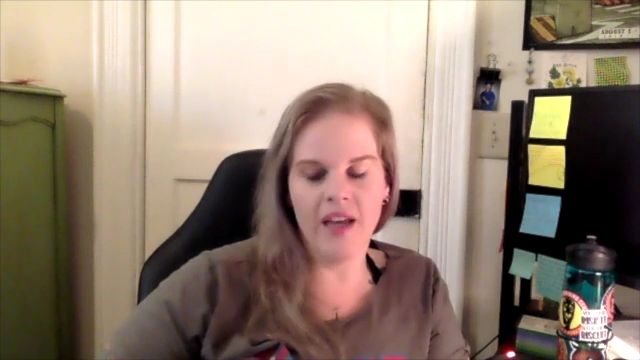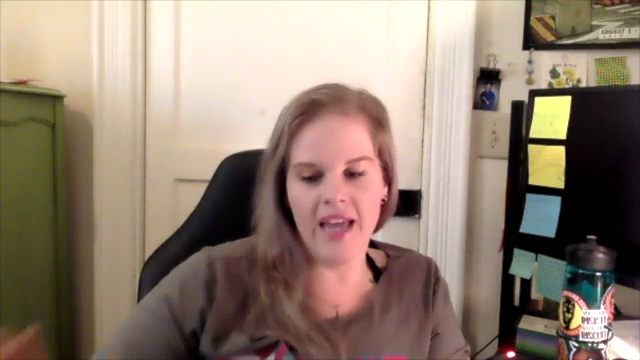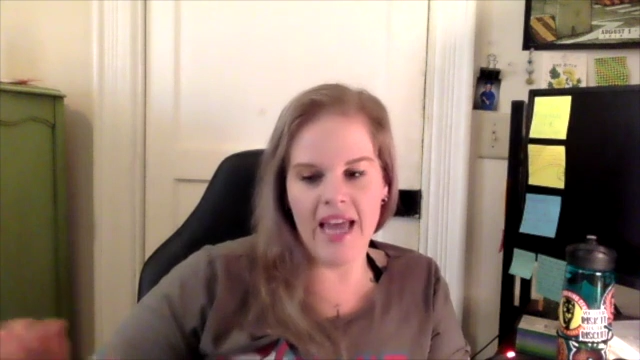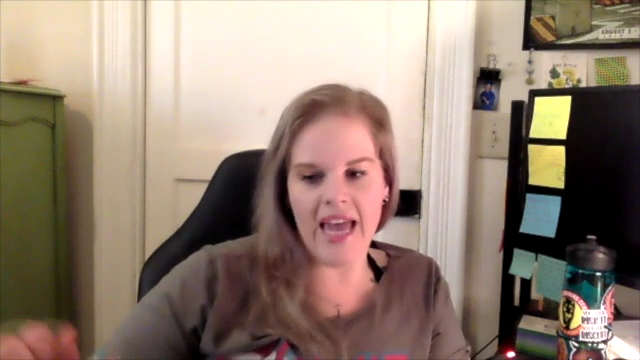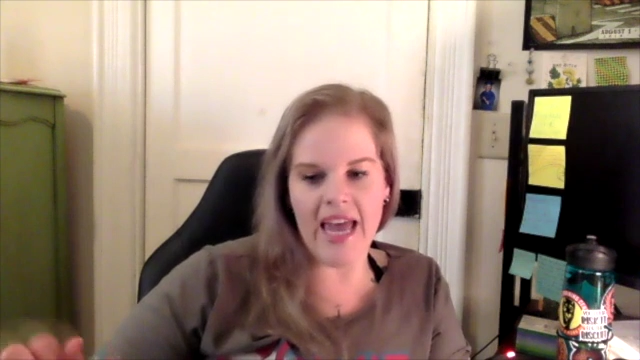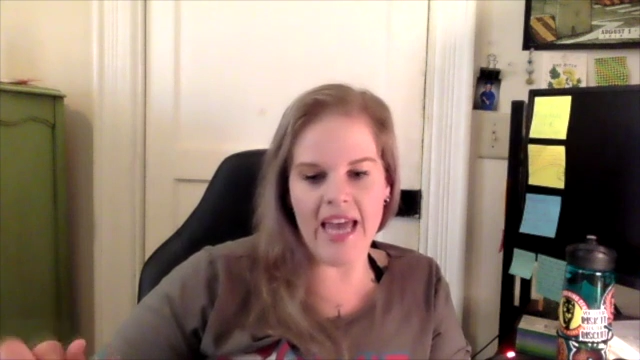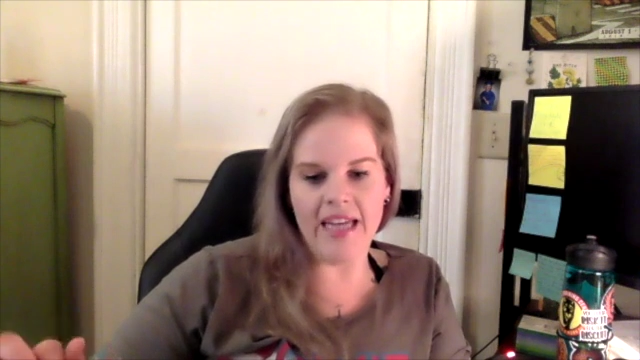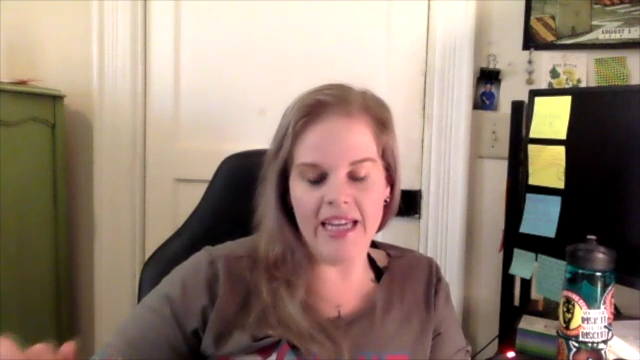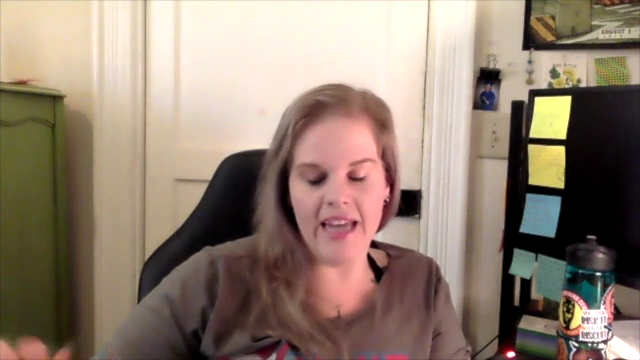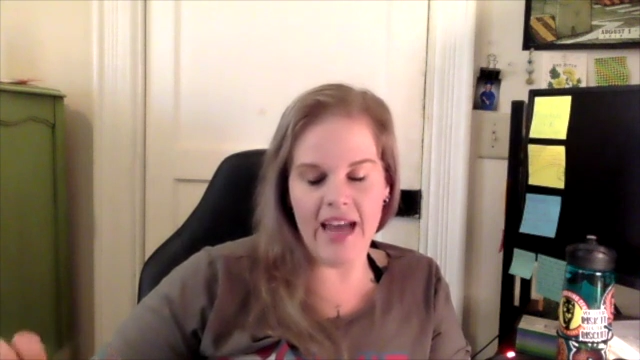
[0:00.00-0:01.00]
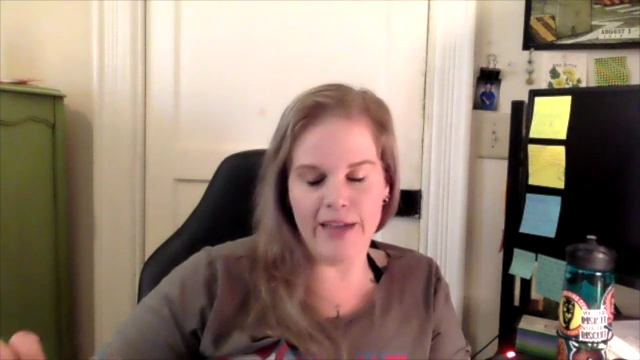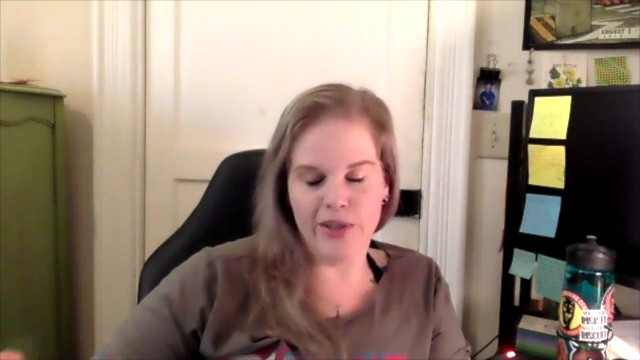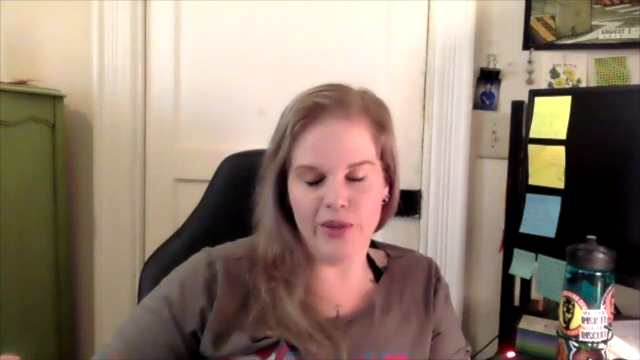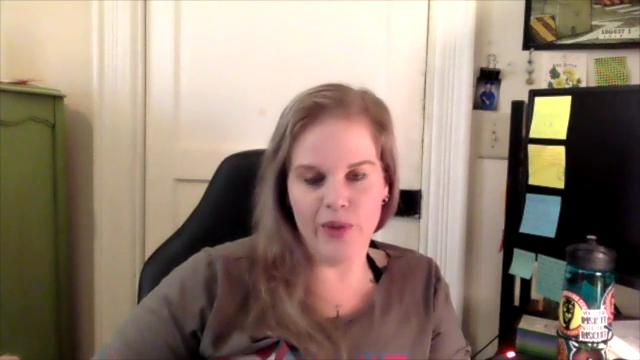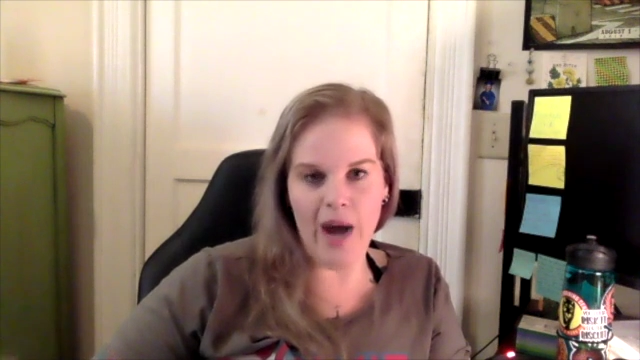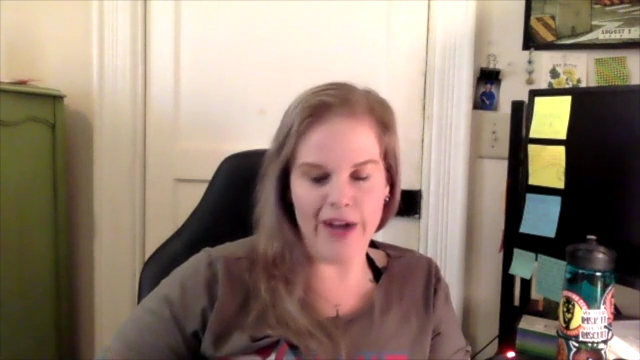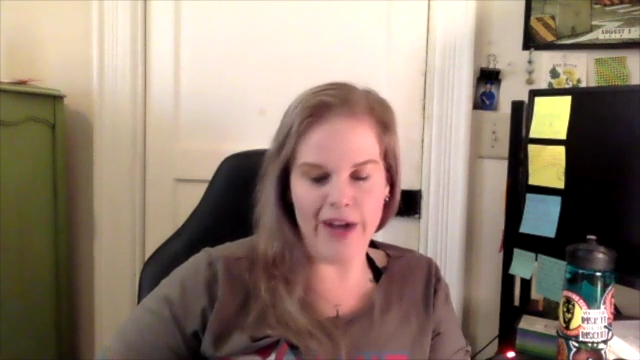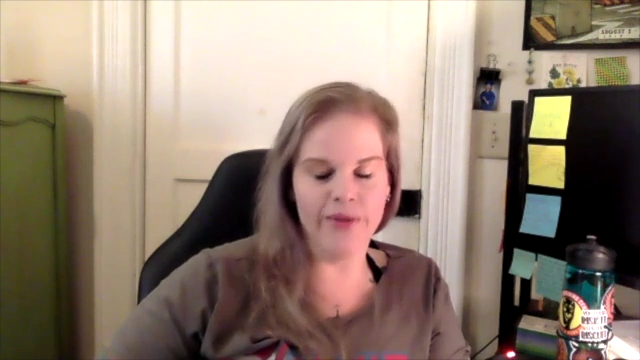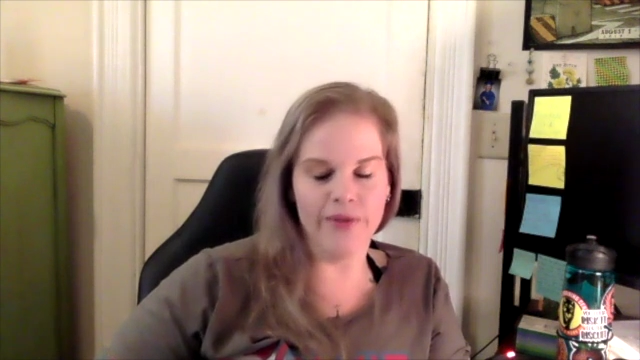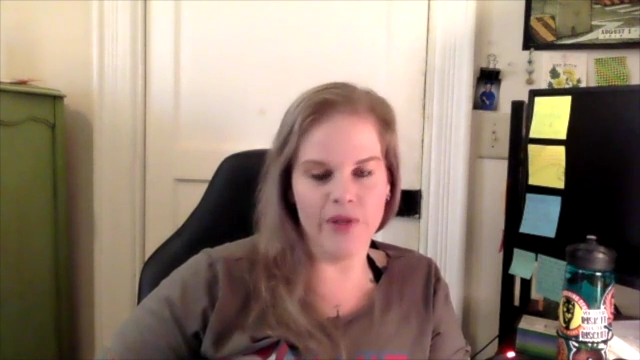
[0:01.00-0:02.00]
And he had to hire a
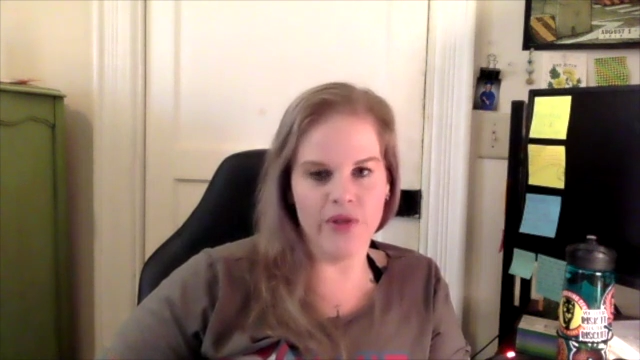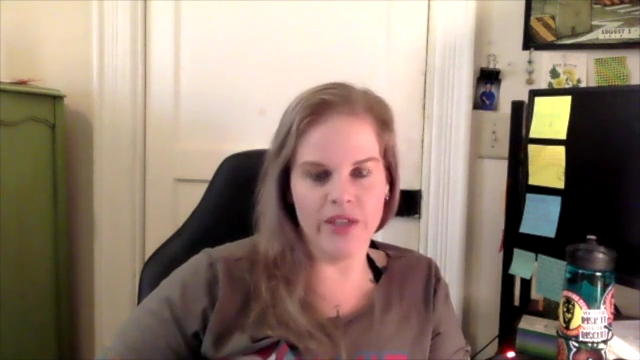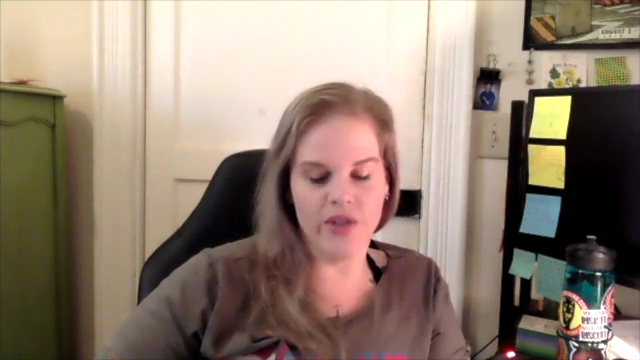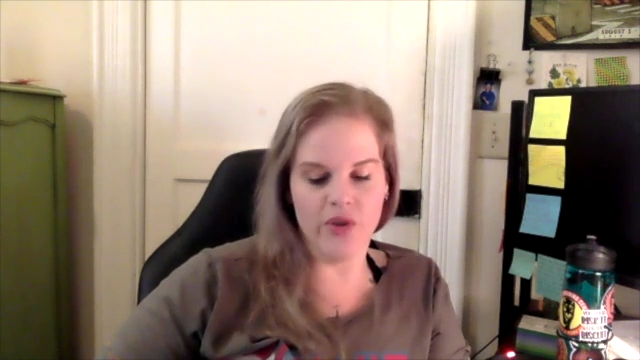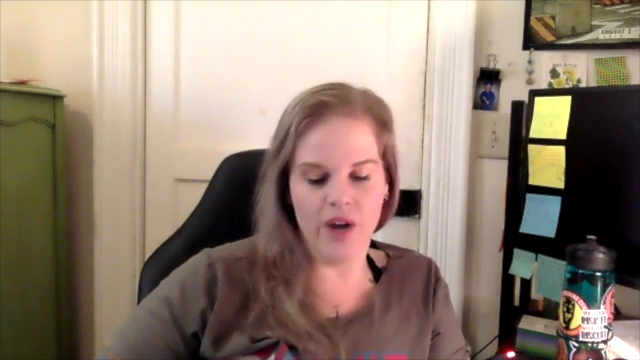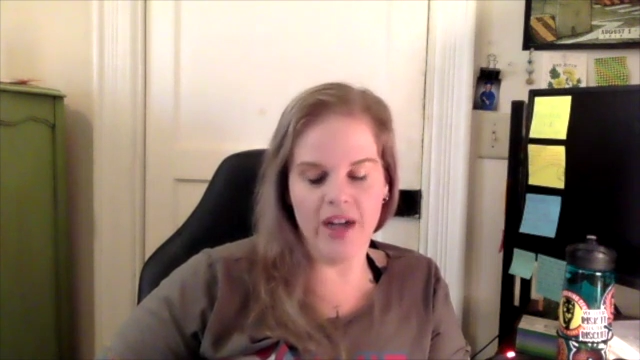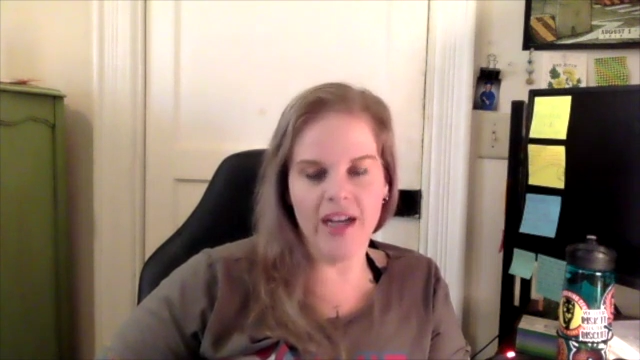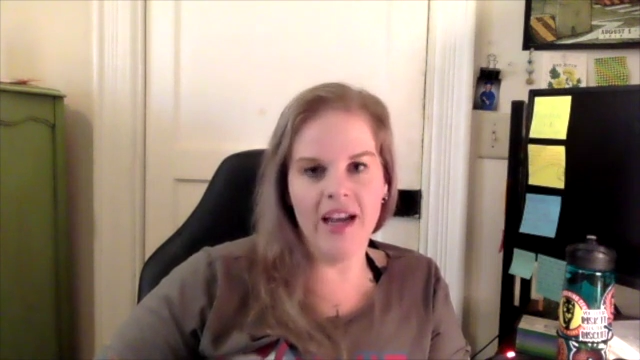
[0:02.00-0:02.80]
refrigerated truck